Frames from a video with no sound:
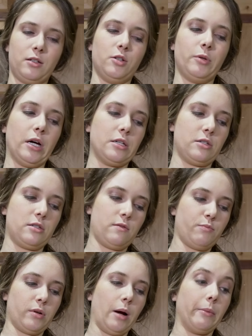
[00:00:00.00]
you guys
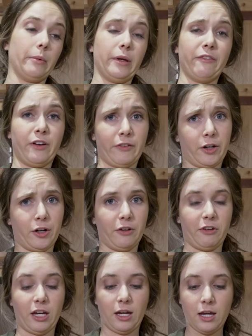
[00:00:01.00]
probably have never heard of
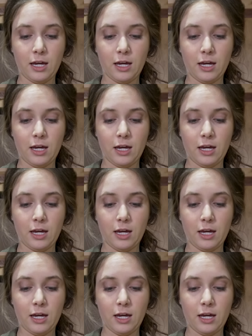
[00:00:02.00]
it,